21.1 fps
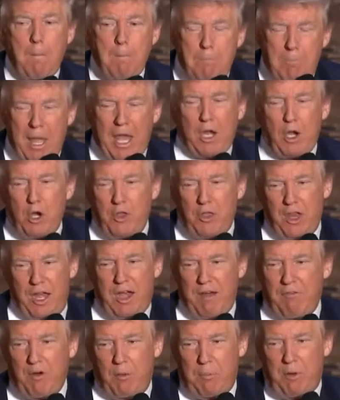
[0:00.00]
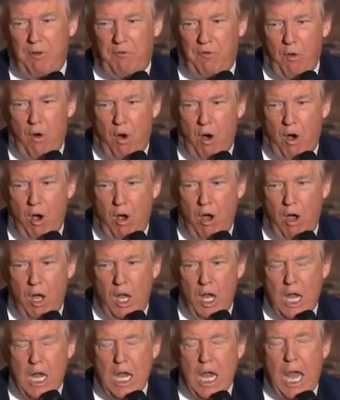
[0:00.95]
better than ever before.
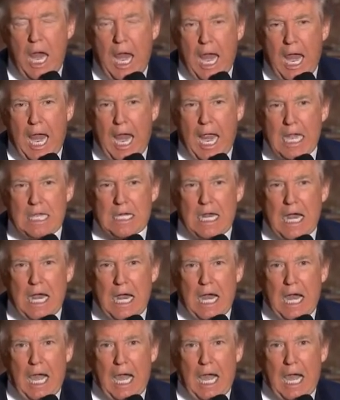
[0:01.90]
And